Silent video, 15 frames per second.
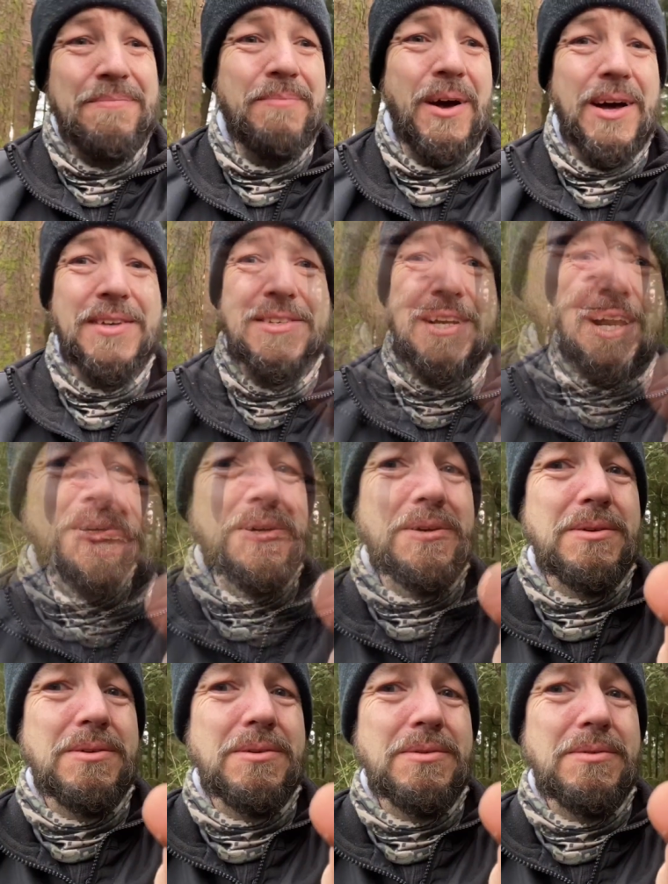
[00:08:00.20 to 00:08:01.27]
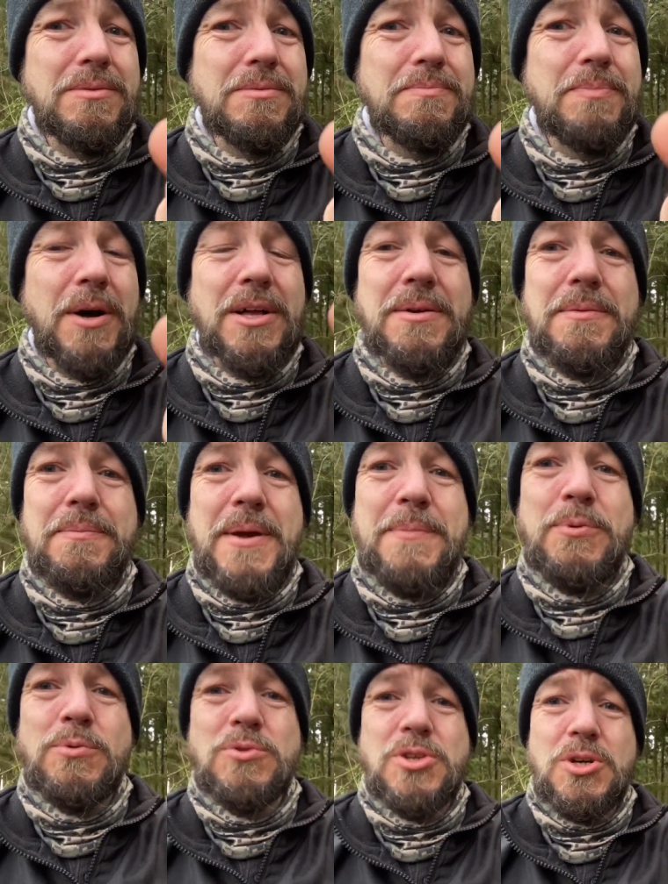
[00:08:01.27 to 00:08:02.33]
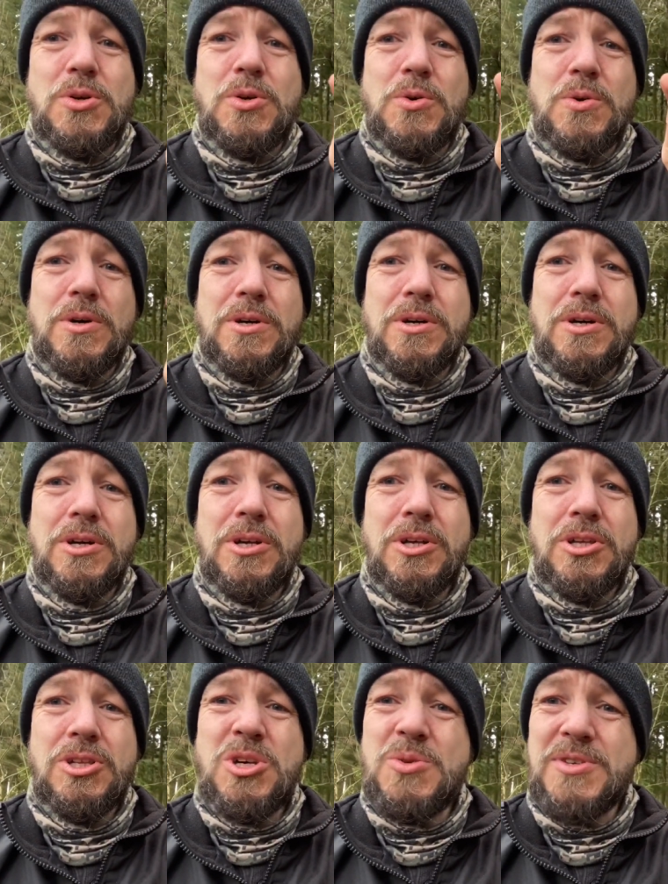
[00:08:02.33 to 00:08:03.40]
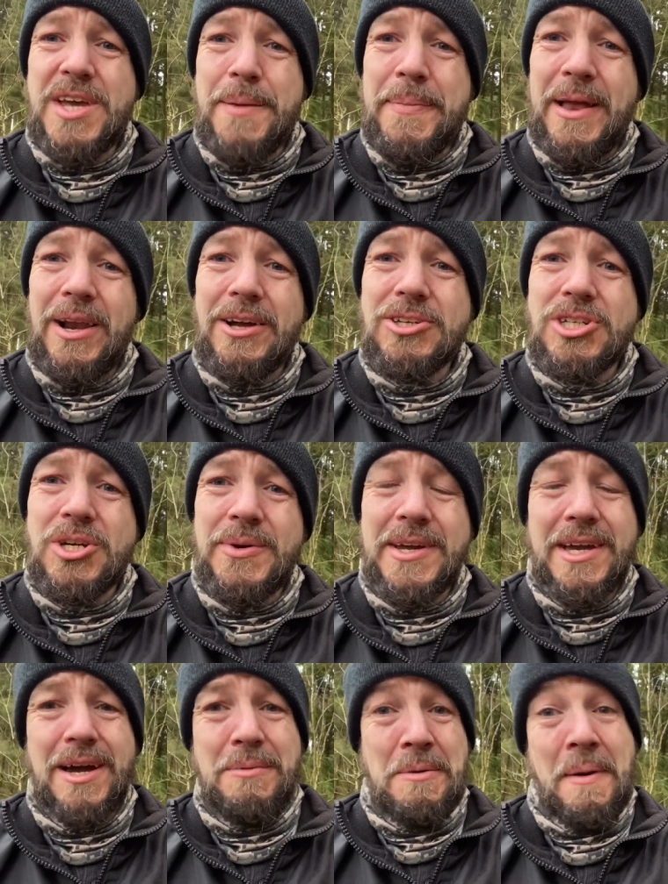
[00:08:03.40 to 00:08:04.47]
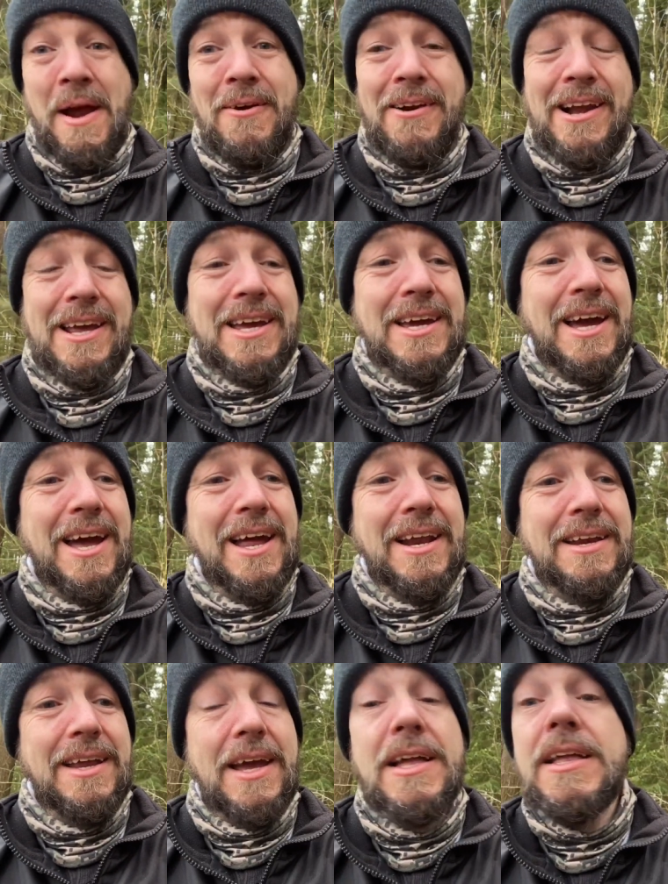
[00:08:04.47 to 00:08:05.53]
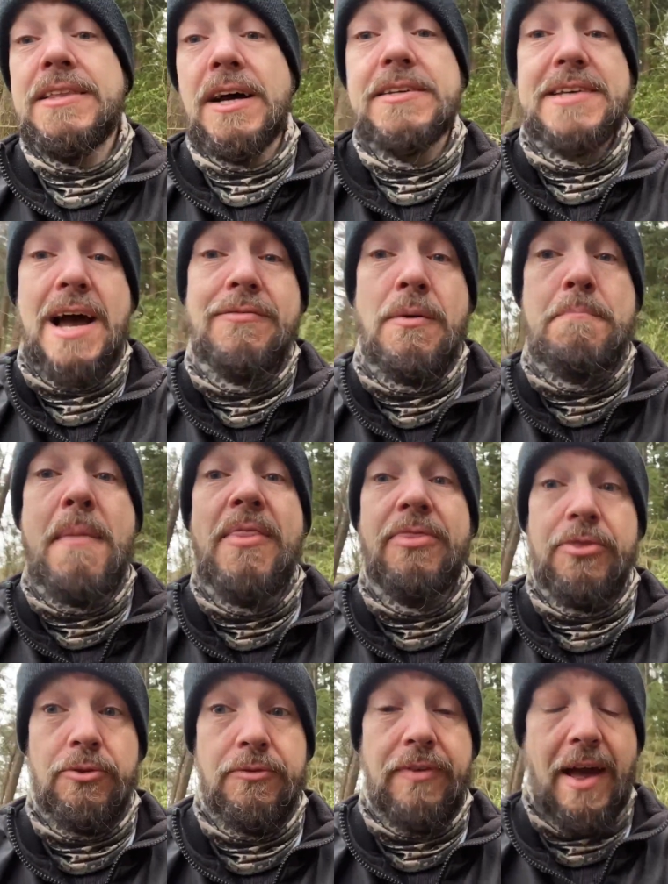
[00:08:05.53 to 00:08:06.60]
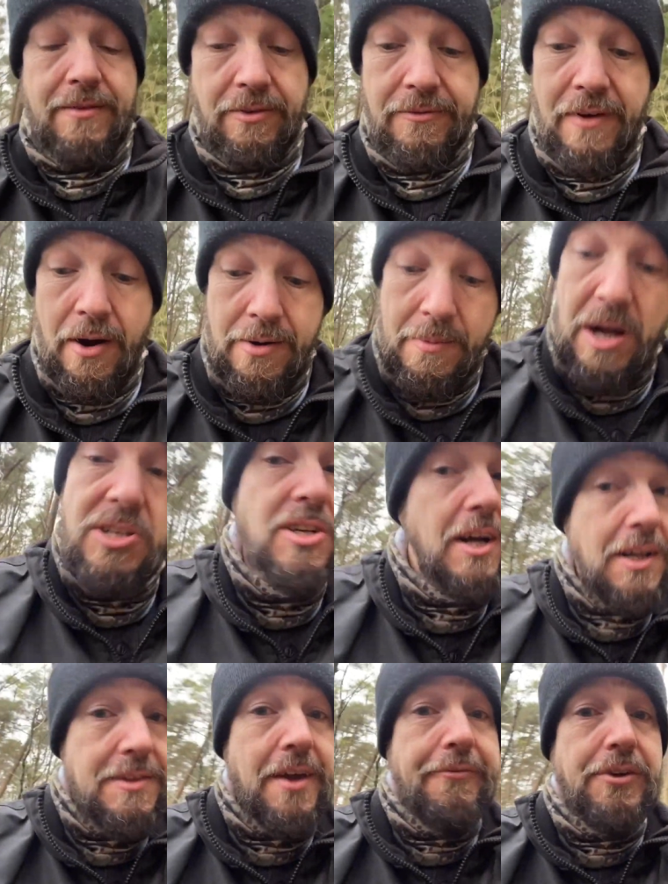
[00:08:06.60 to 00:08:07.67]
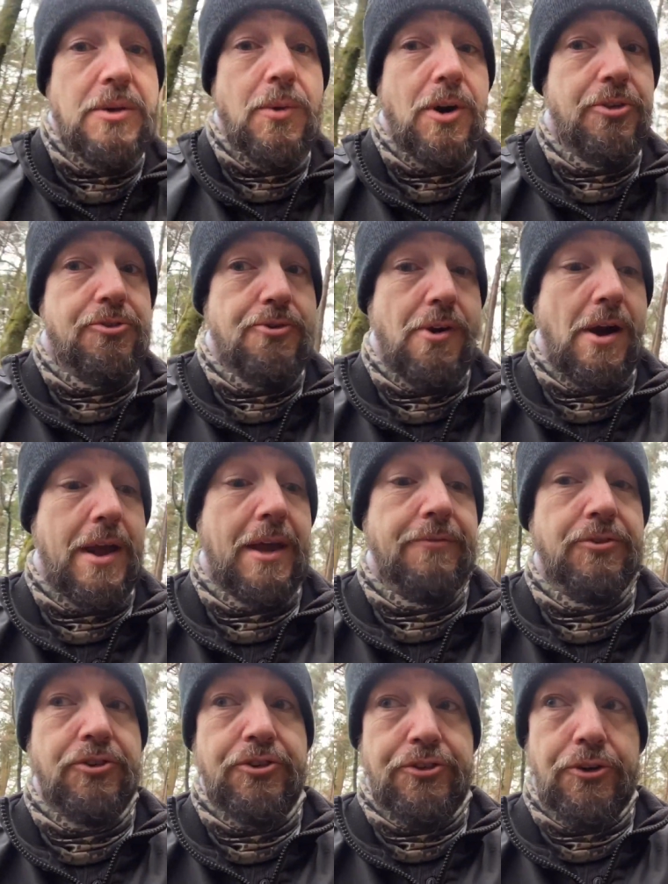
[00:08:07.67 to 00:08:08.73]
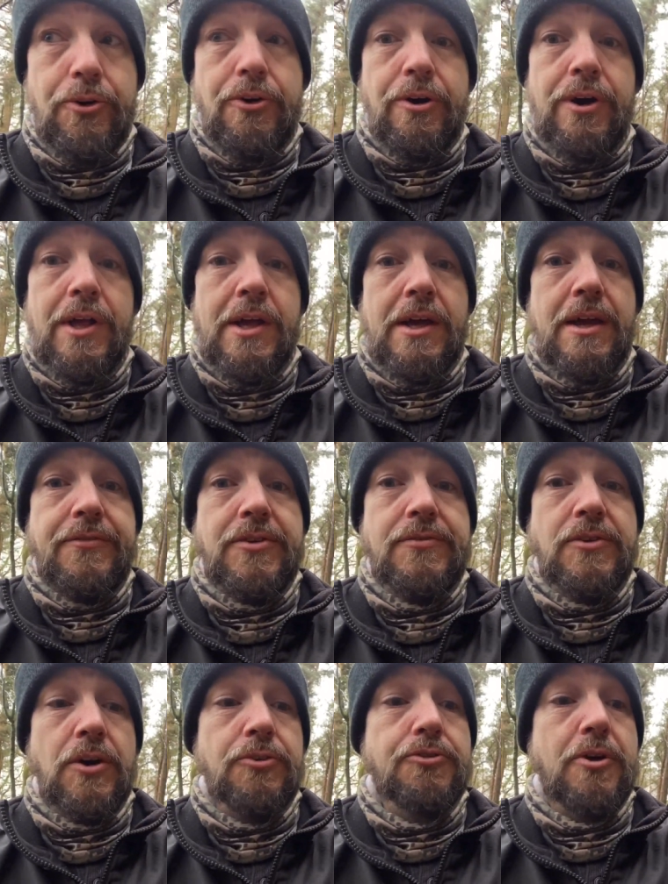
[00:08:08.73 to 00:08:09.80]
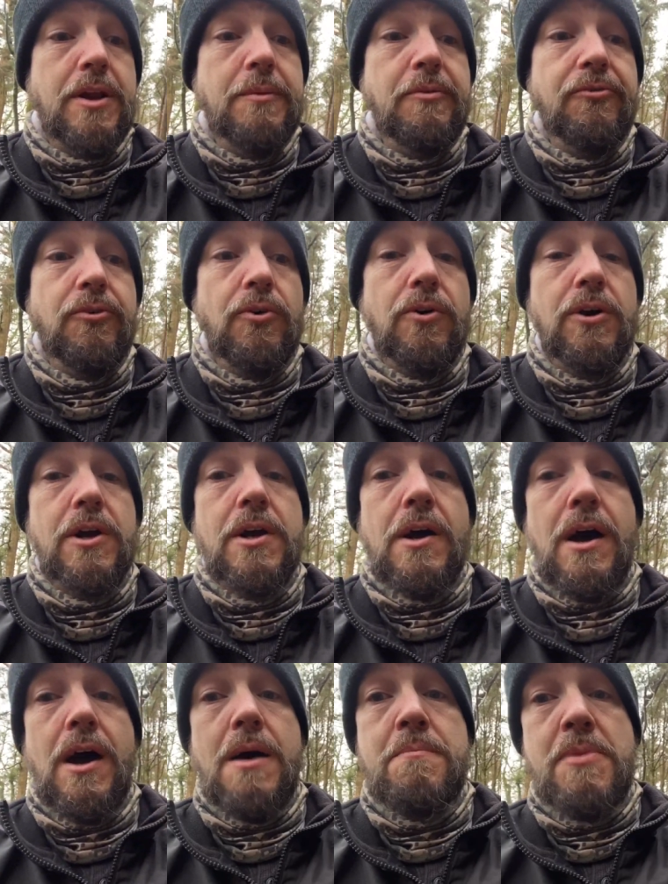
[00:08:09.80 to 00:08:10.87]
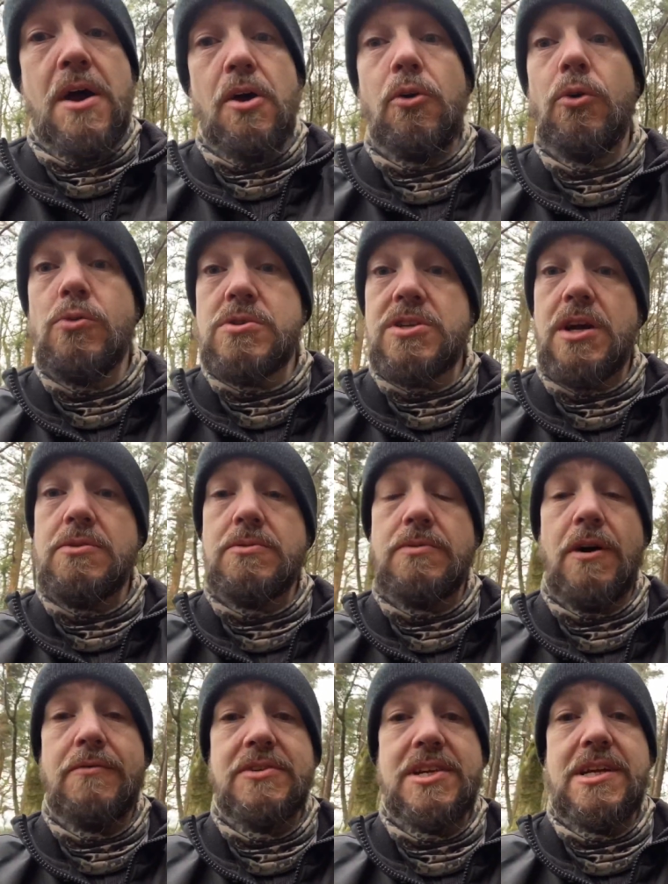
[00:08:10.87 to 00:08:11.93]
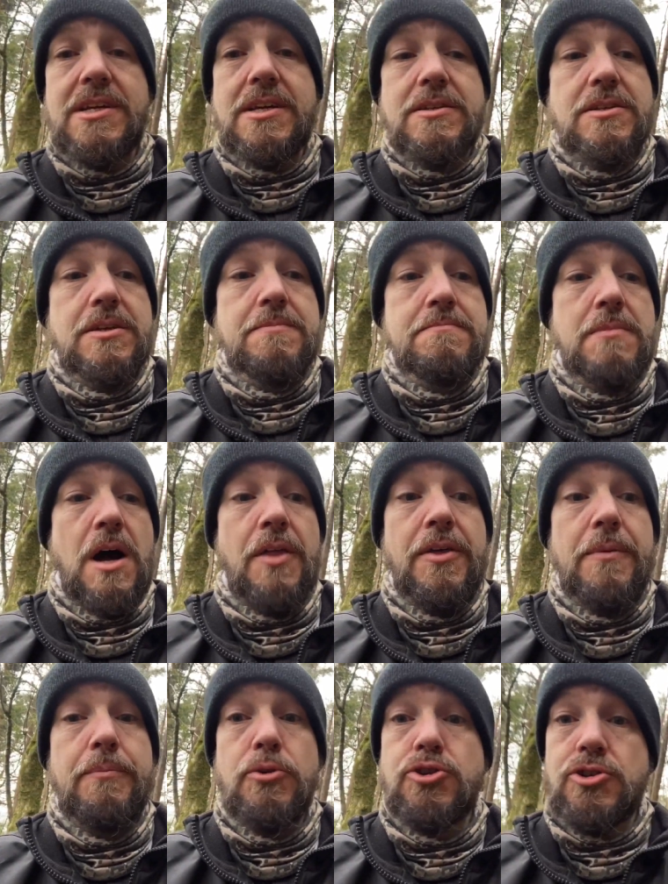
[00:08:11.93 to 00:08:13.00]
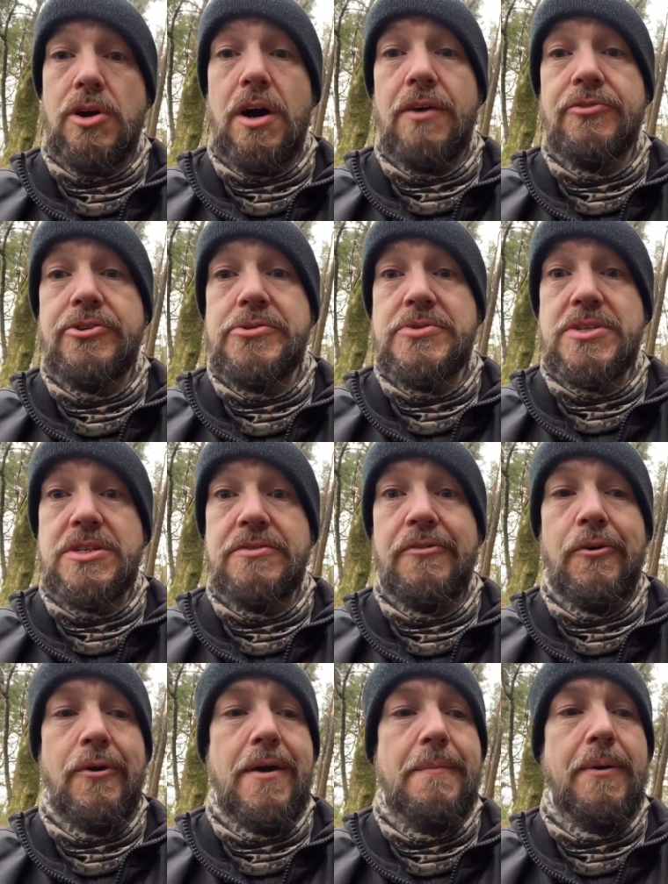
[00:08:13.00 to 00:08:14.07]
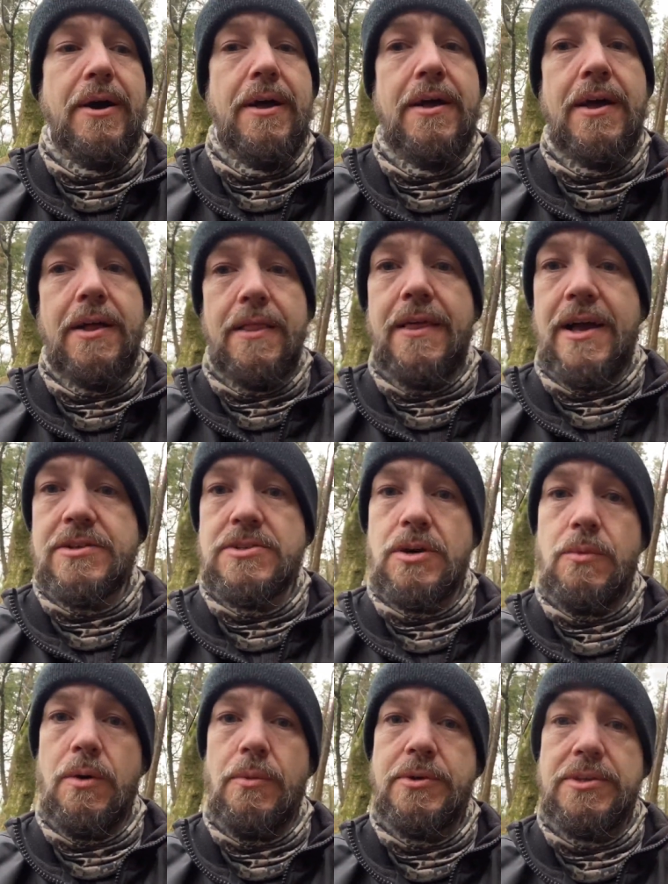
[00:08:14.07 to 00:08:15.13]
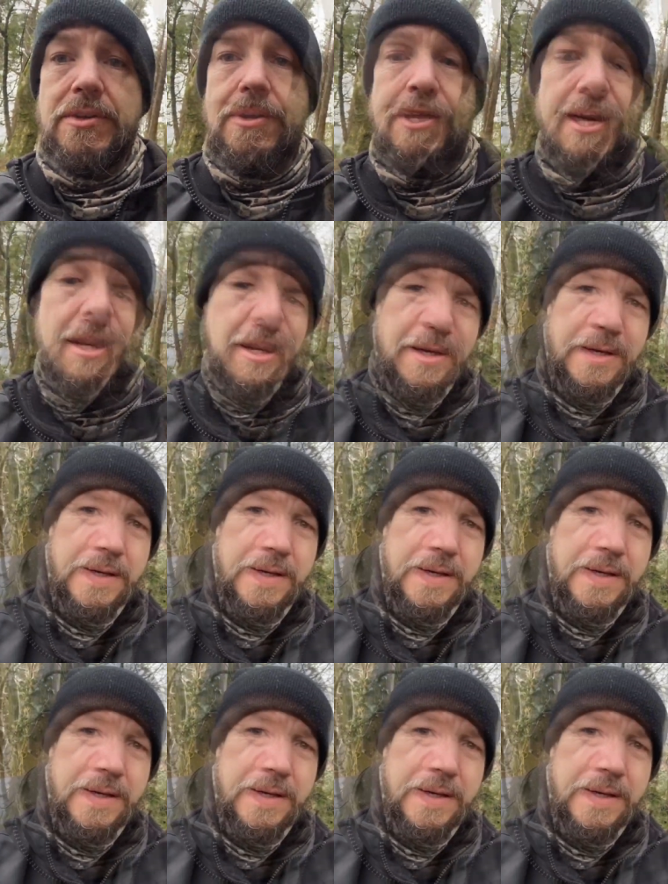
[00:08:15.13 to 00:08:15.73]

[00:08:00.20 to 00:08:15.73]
personally, but people do use it a bit like chewing gum apparently, and it does have a menthol flavour very much. Definitely worth trying for sure if you've not tried it before. Um, there are also obviously some other bushcraft uses for it, but that's not what we're doing here.